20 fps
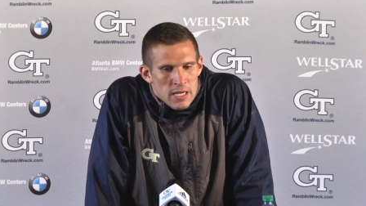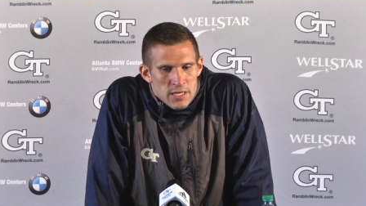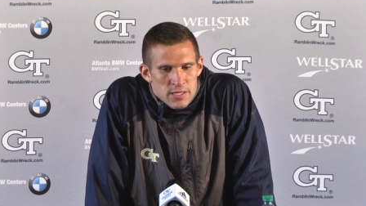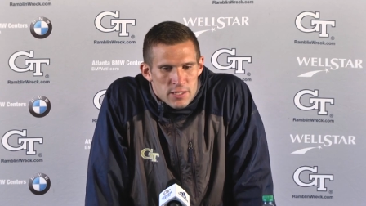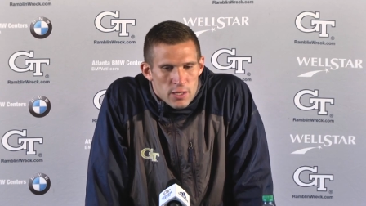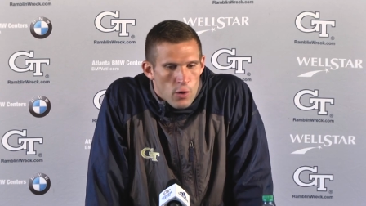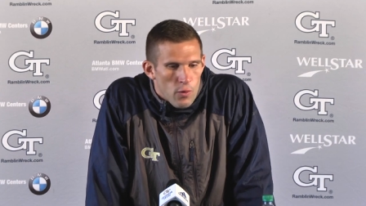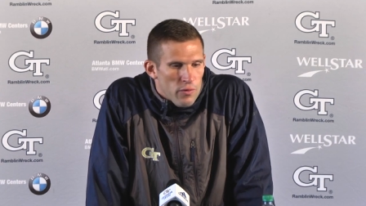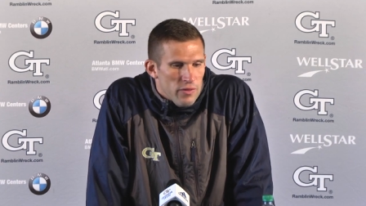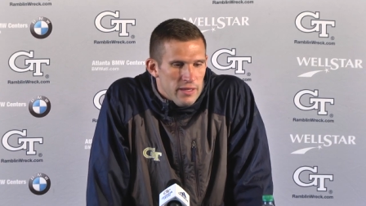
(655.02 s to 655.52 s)

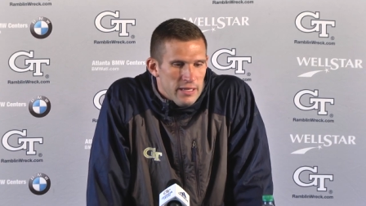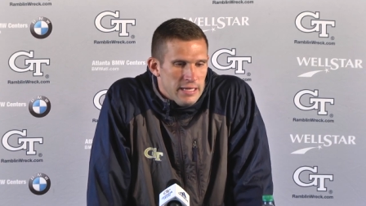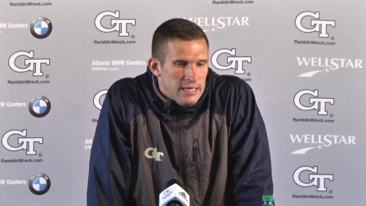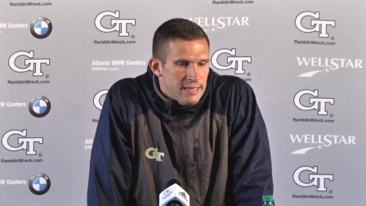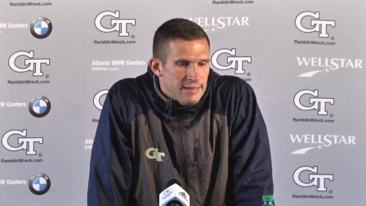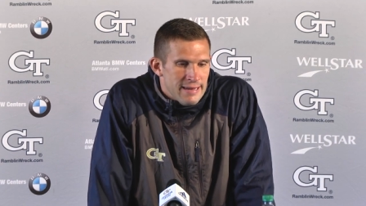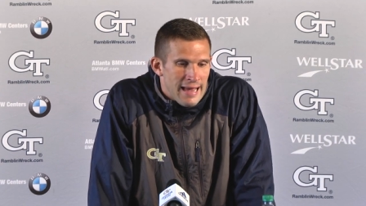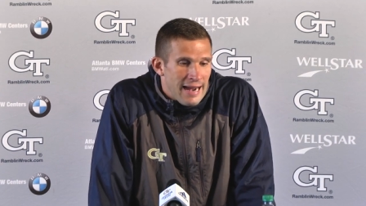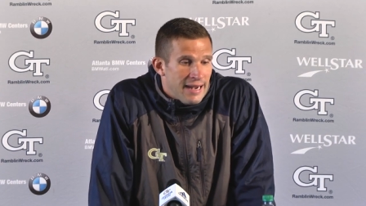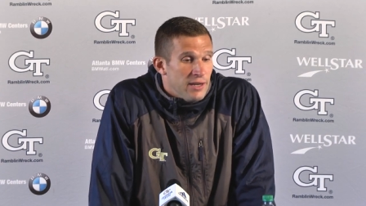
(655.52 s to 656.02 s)
So
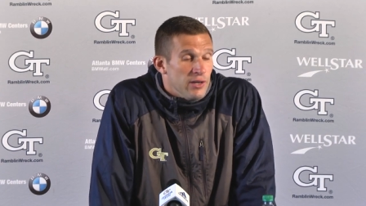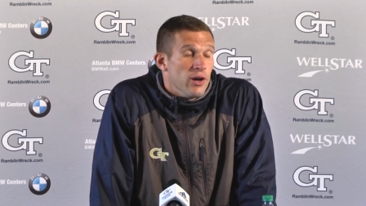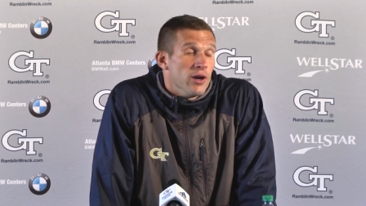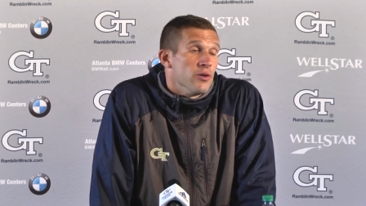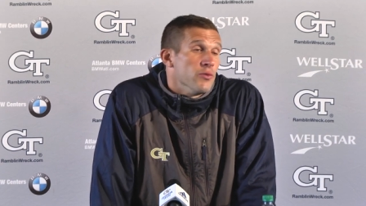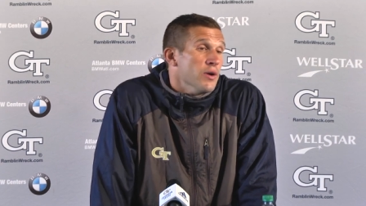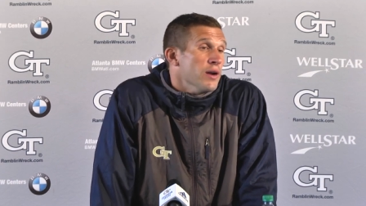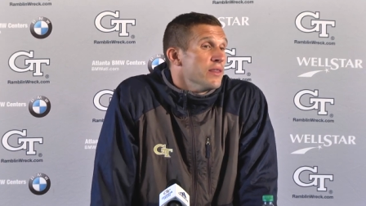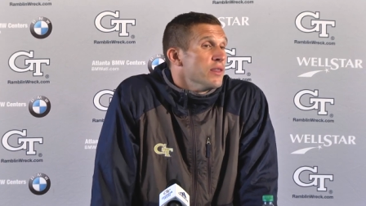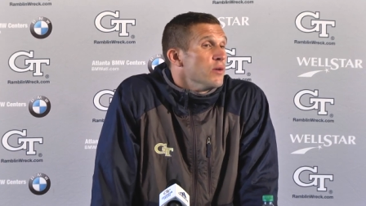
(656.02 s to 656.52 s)
the
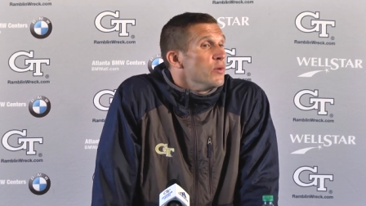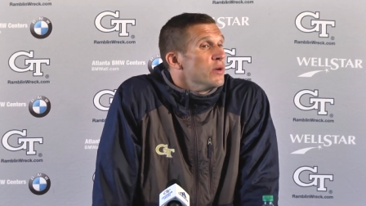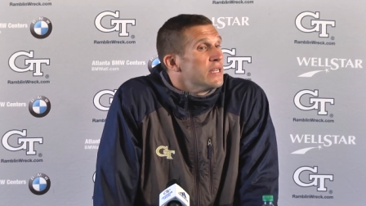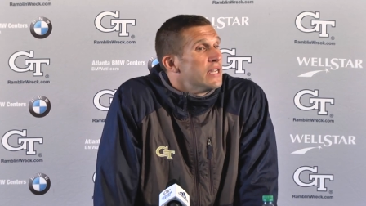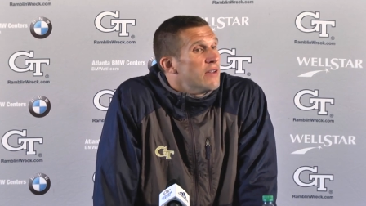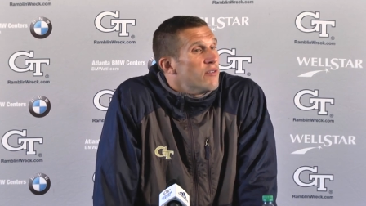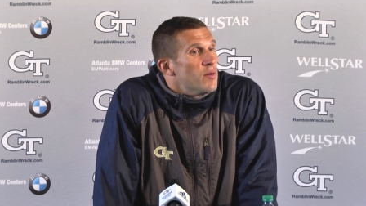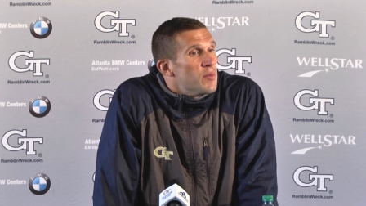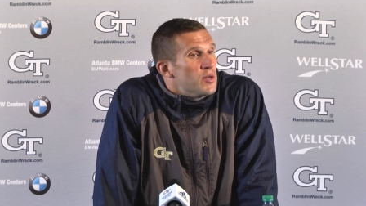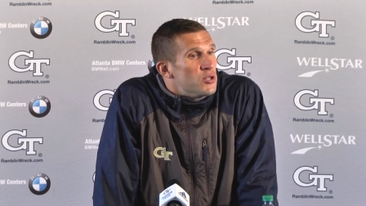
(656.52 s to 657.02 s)
90-yard run that we
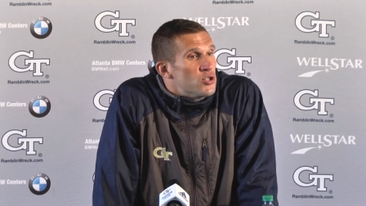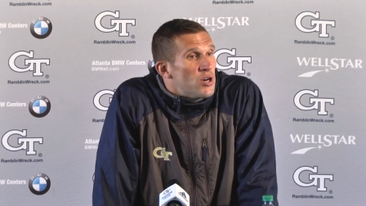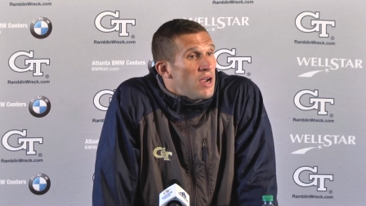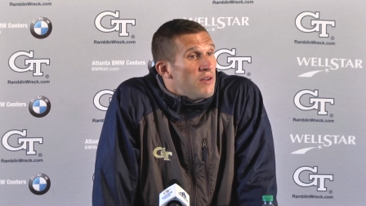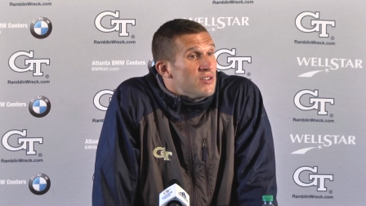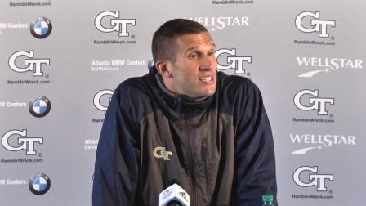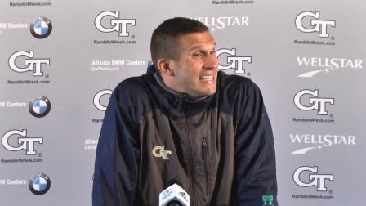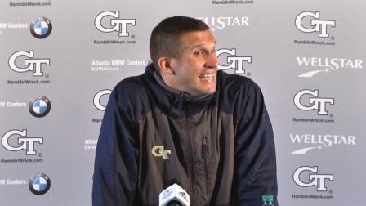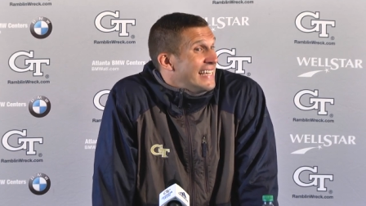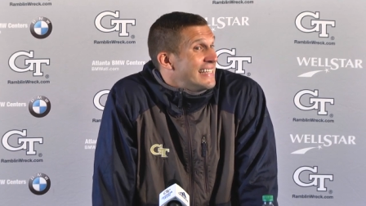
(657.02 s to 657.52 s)
gave up to
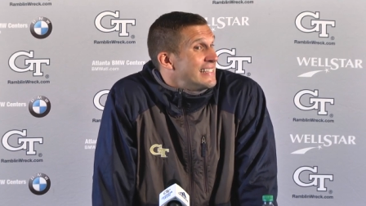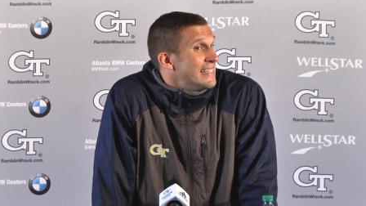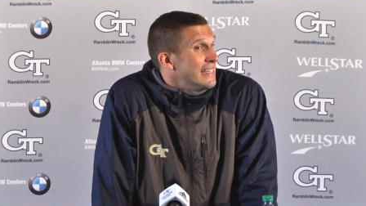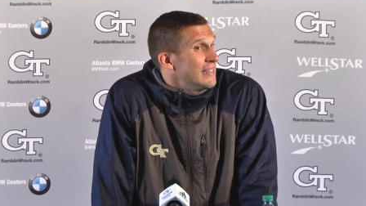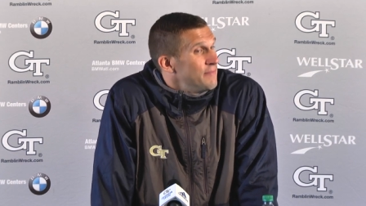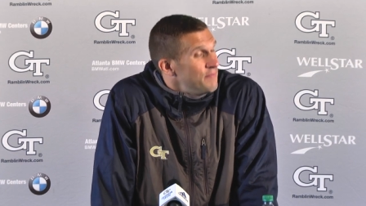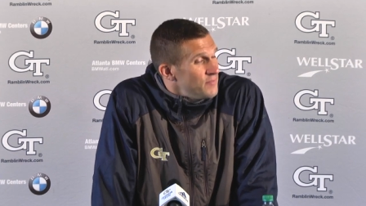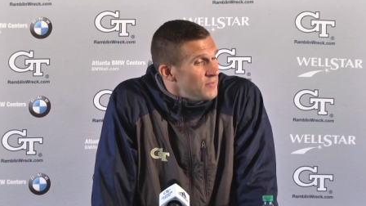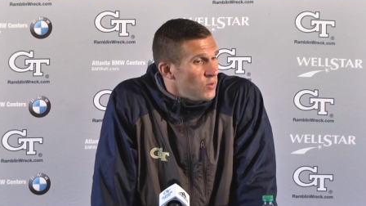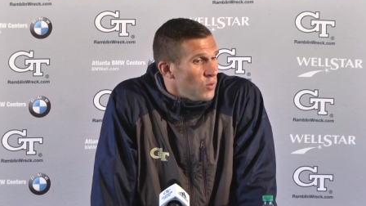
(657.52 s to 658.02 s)
Travis
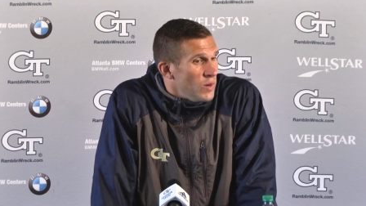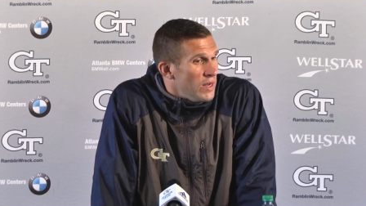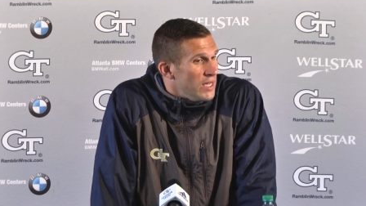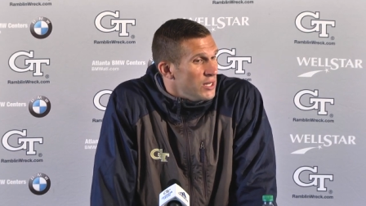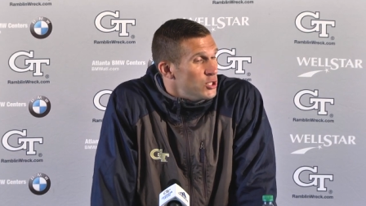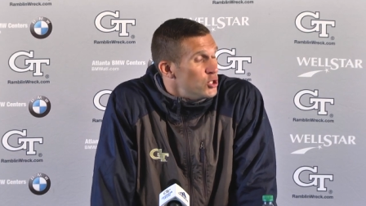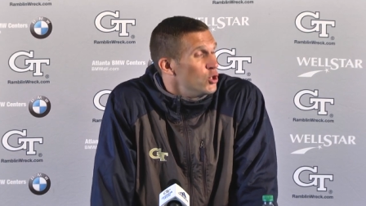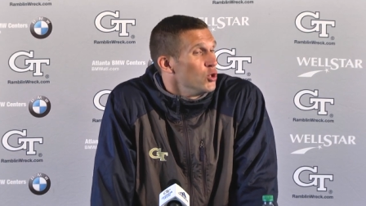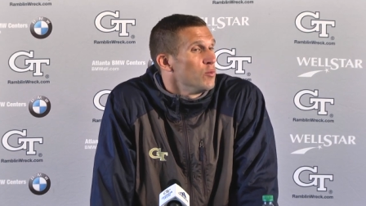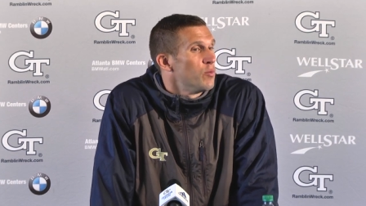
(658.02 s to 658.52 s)
Etienne, we
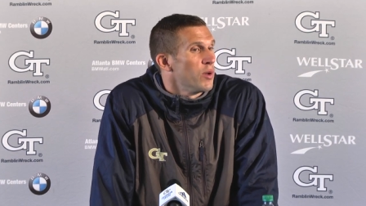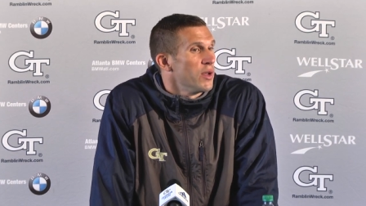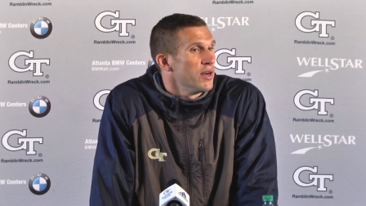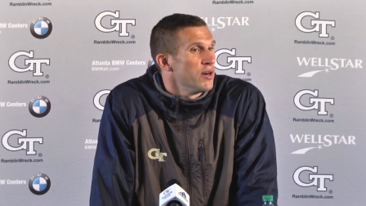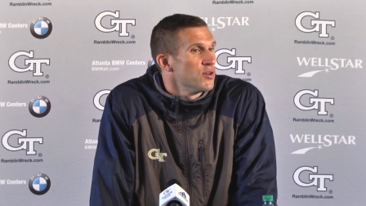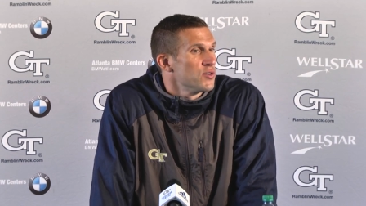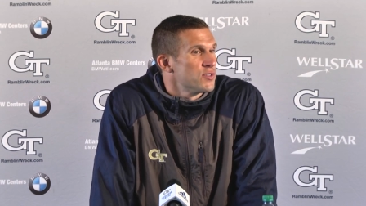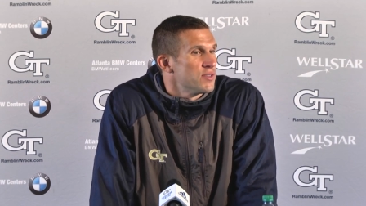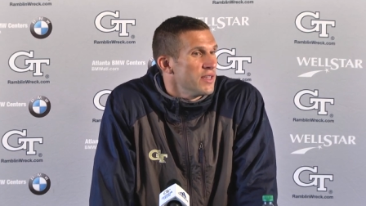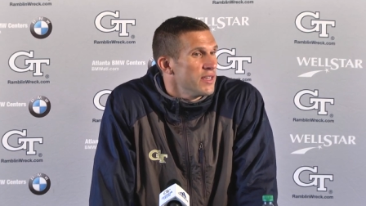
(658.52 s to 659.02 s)
had two
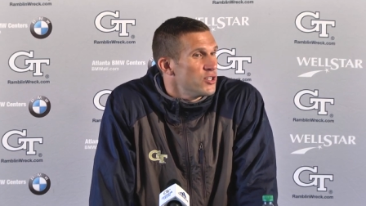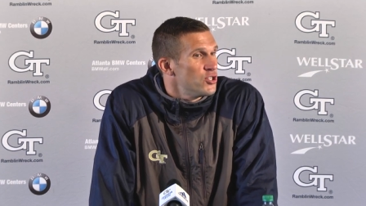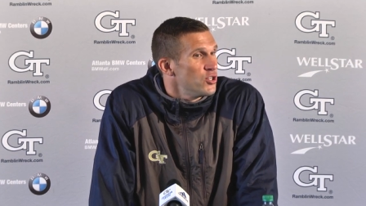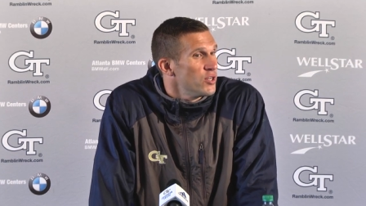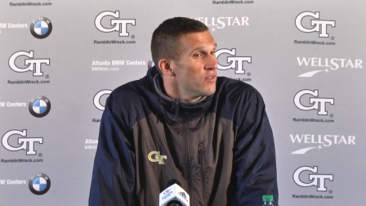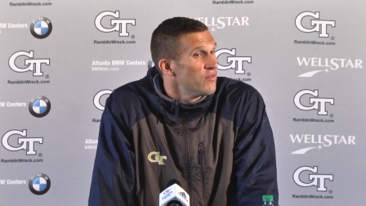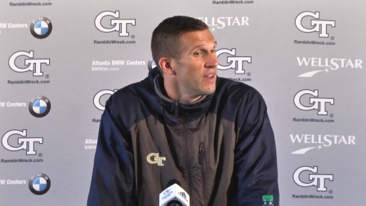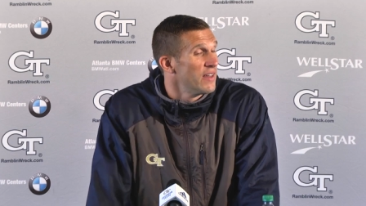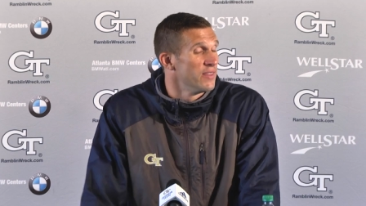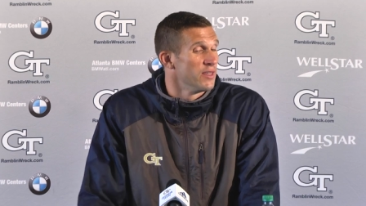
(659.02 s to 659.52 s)
players that
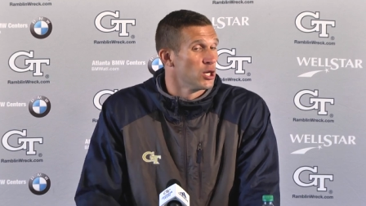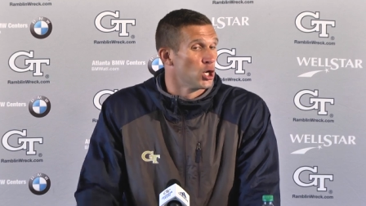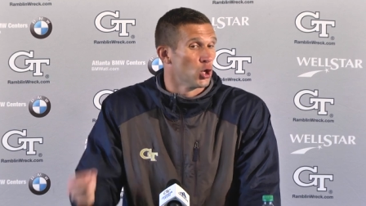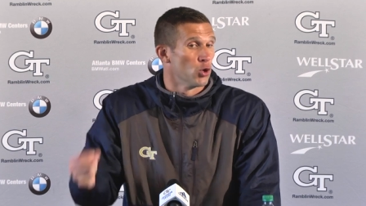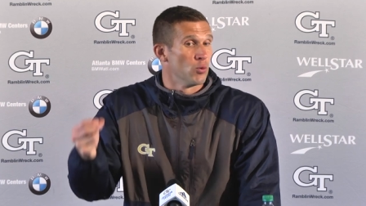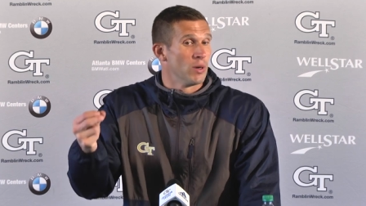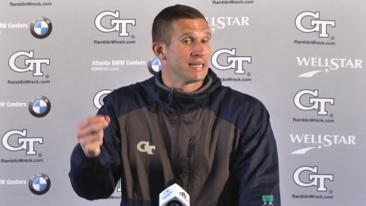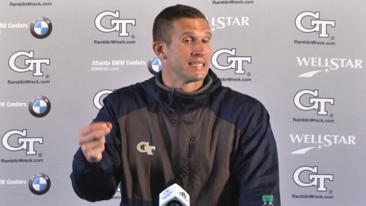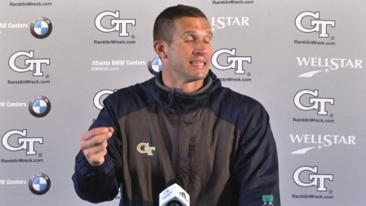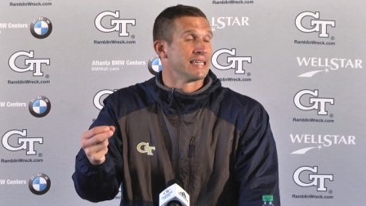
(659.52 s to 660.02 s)
should have had the
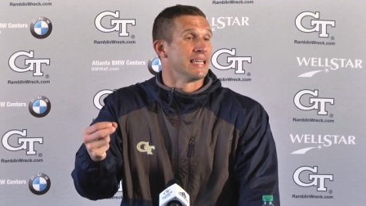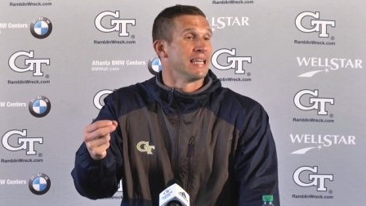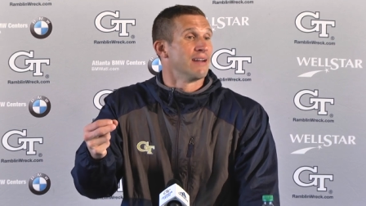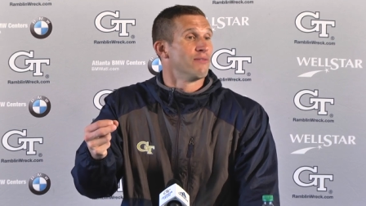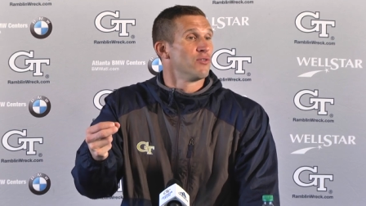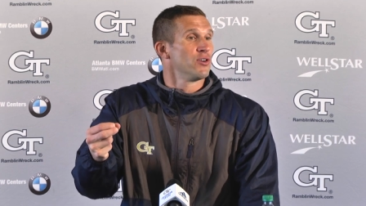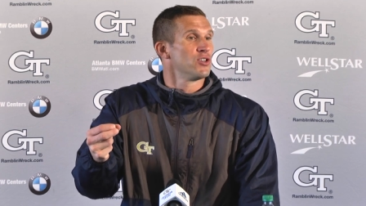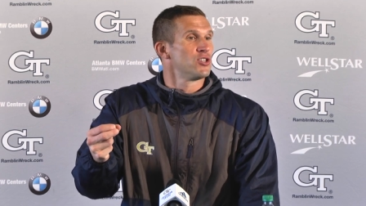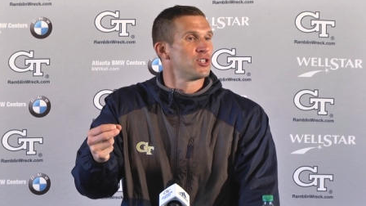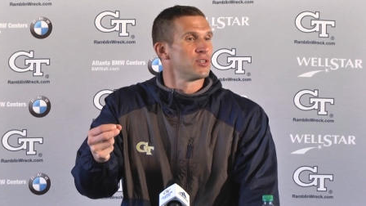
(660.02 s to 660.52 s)
correct
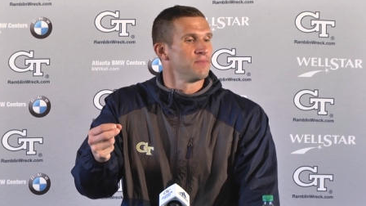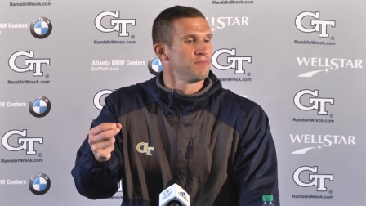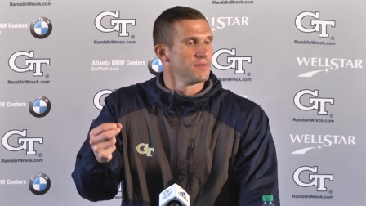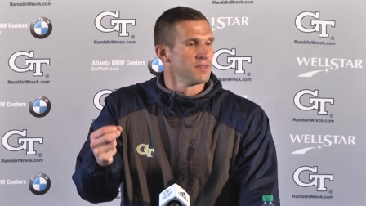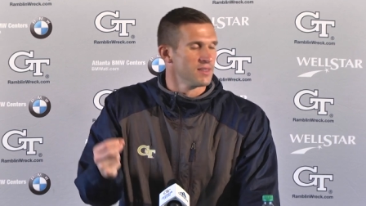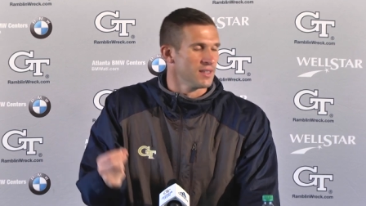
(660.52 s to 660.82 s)
leverage.